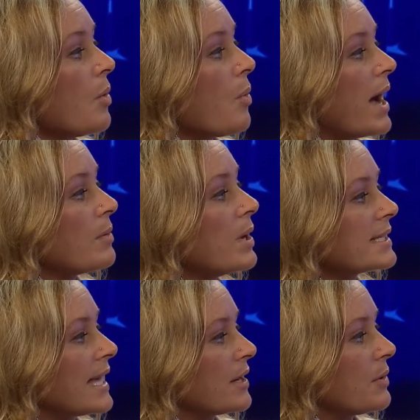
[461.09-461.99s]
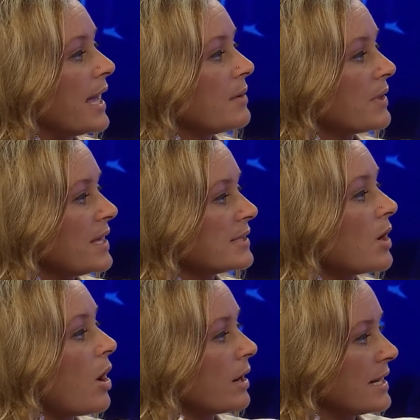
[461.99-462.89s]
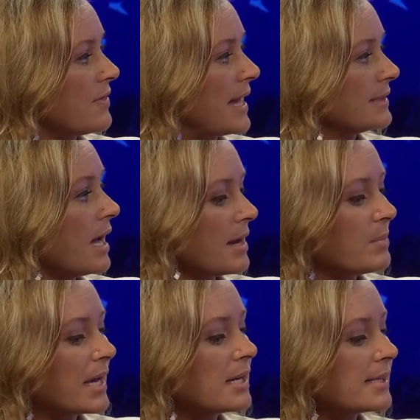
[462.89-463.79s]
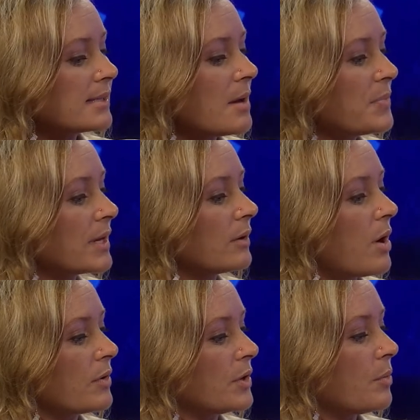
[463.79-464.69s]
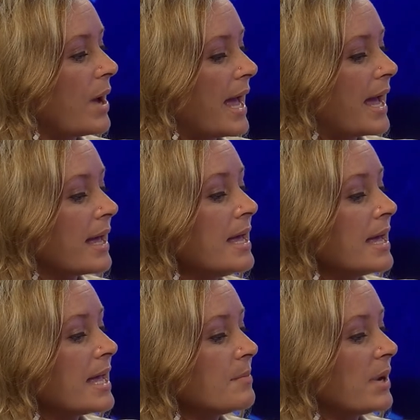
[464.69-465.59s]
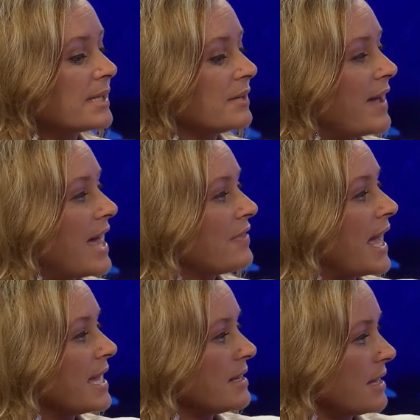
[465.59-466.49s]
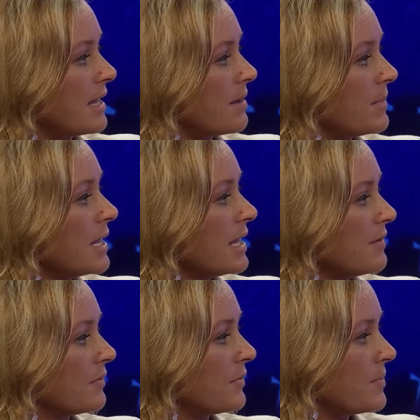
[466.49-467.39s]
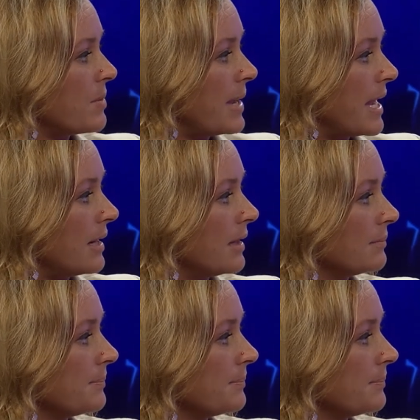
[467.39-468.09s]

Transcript: why was that okay with his heart in that time? Because something along the way, he must have had that in him even from the beginning.